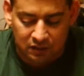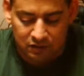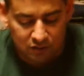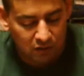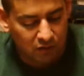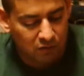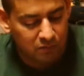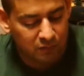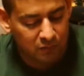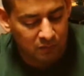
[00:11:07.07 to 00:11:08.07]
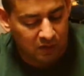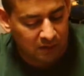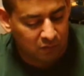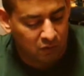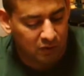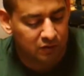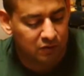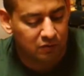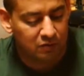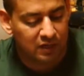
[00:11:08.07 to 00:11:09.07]
So what I'm going to
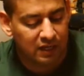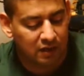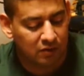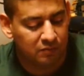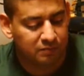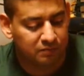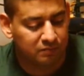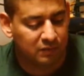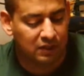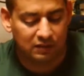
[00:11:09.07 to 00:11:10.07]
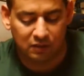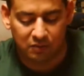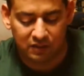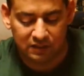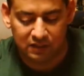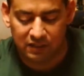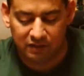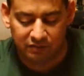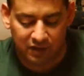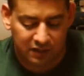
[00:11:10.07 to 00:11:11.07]
do now, because I want to see
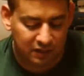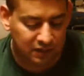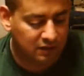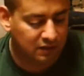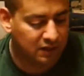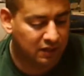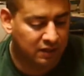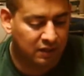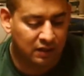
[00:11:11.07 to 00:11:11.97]
if I can get,